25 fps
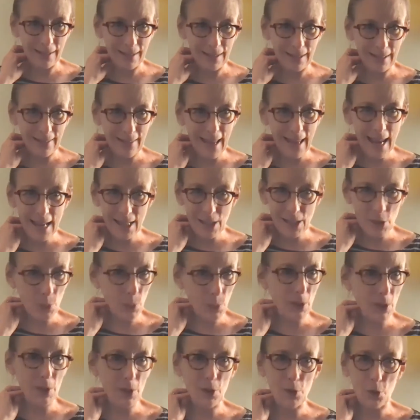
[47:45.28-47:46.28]
That's
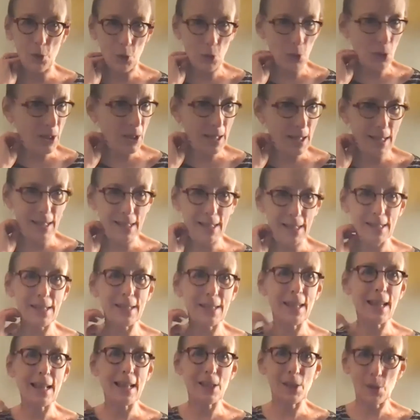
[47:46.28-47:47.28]
where the joy is.
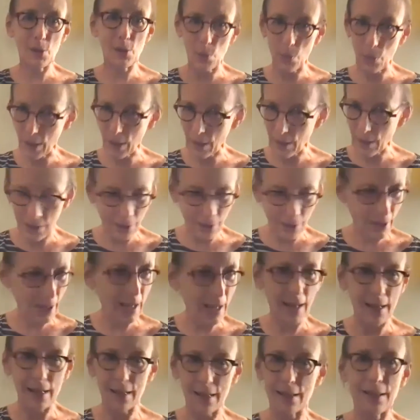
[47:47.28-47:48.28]
That's where the
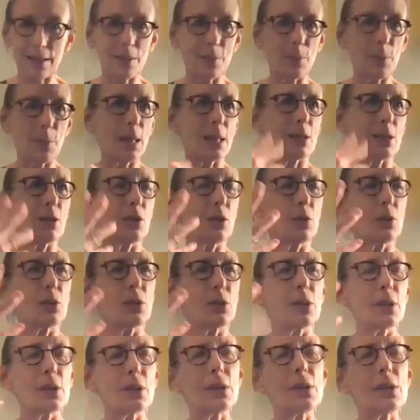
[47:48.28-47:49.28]
highest and best use
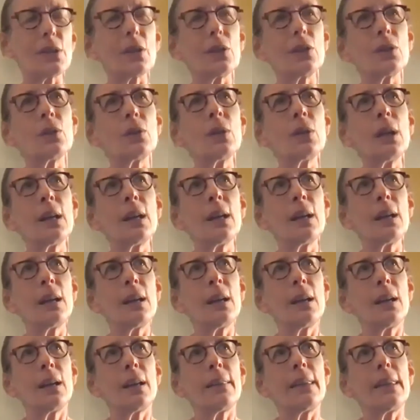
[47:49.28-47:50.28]
is. So
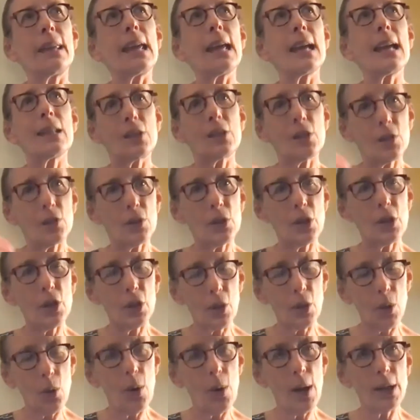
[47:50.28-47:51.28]
the answer to your
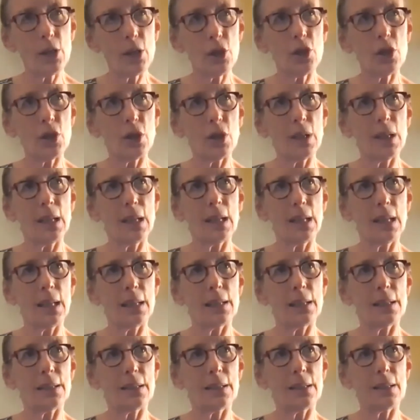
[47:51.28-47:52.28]
question
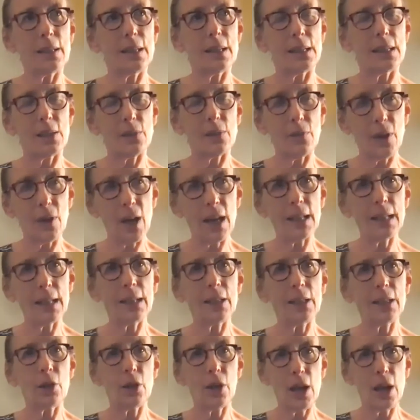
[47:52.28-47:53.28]
is it's finding
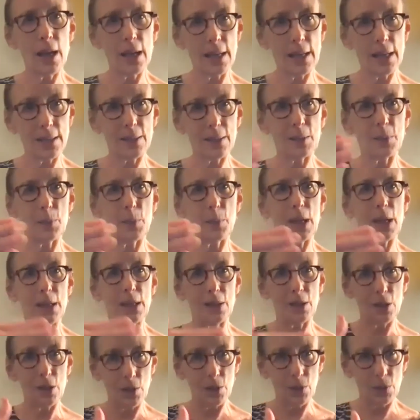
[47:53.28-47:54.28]
your highest and
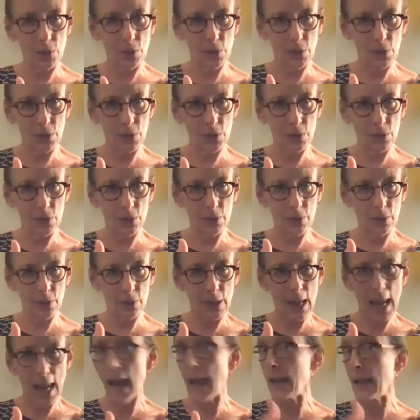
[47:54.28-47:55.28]
best use
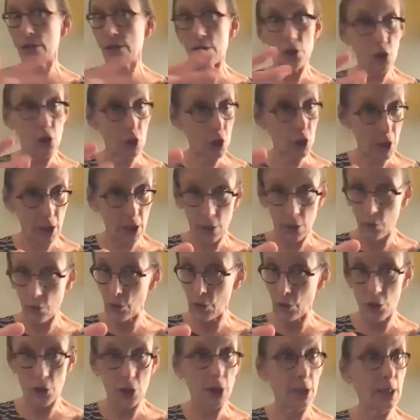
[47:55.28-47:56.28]
as a
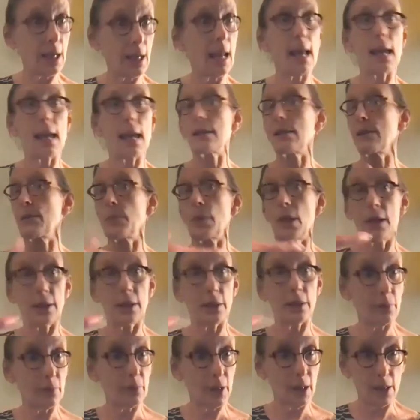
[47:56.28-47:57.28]
geriatrician, as a
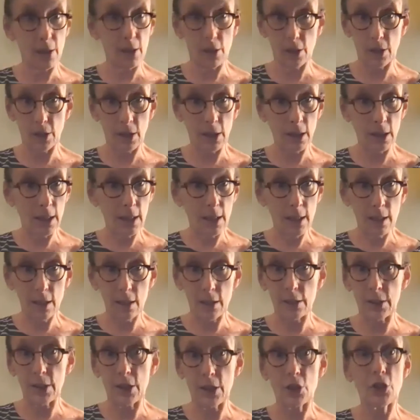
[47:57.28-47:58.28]
palliative care
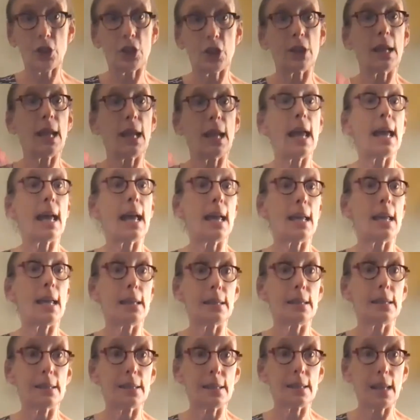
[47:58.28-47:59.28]
clinician,
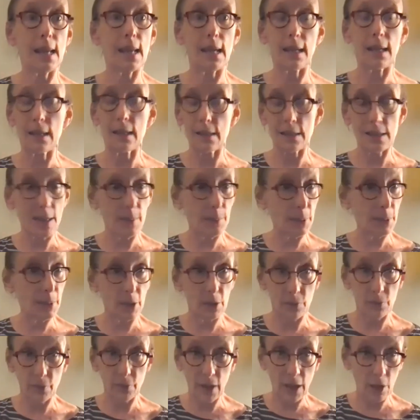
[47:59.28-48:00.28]
as a
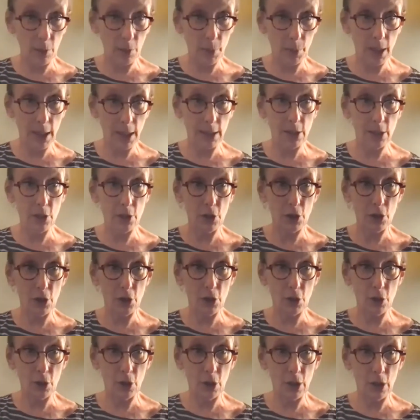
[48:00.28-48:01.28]
contemplative care
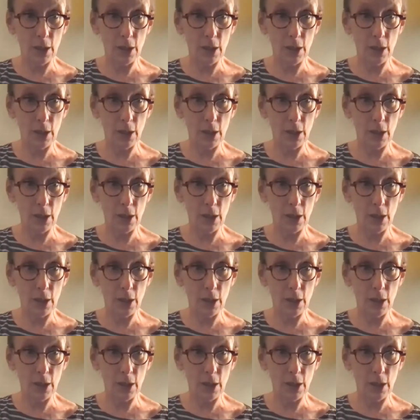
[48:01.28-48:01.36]
practitioner,